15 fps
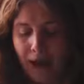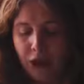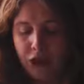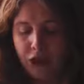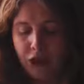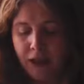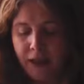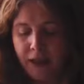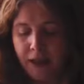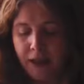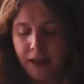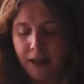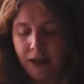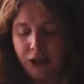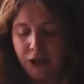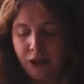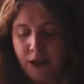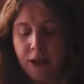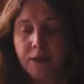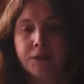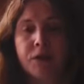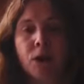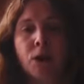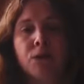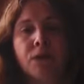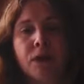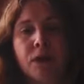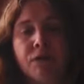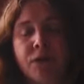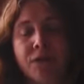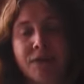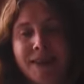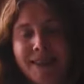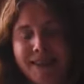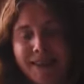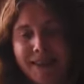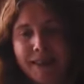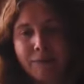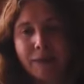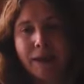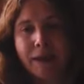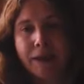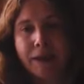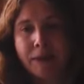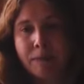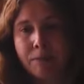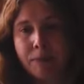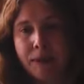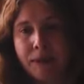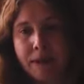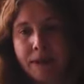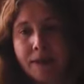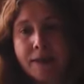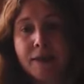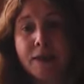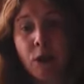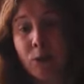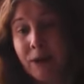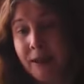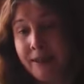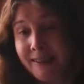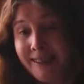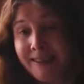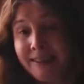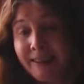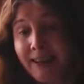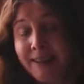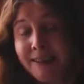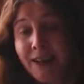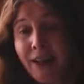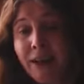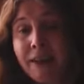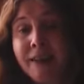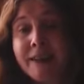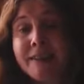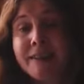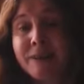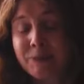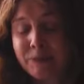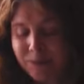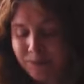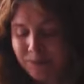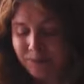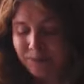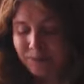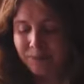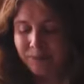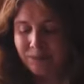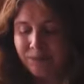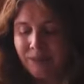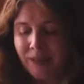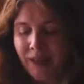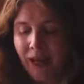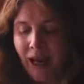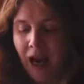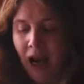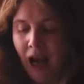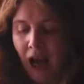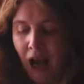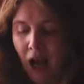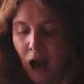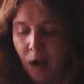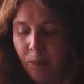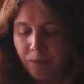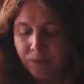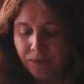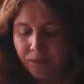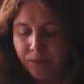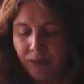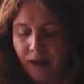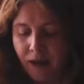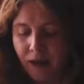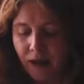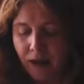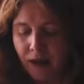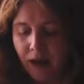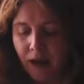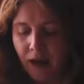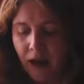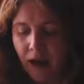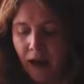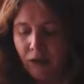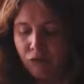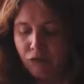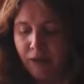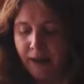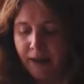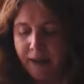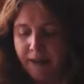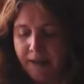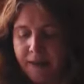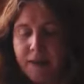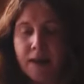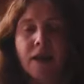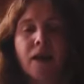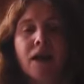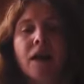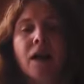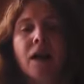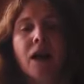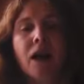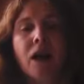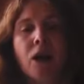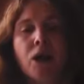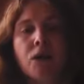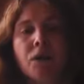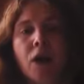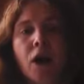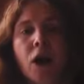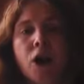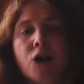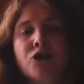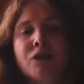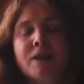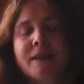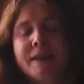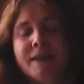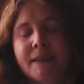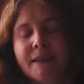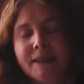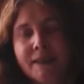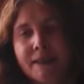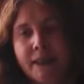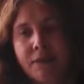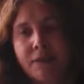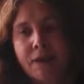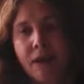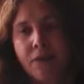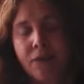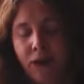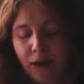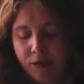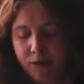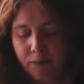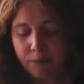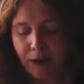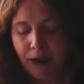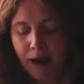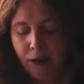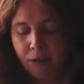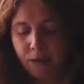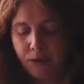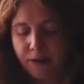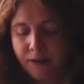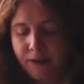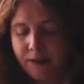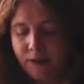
actually achieved over 56 million bees, so we exceeded our target. And raised over £167,000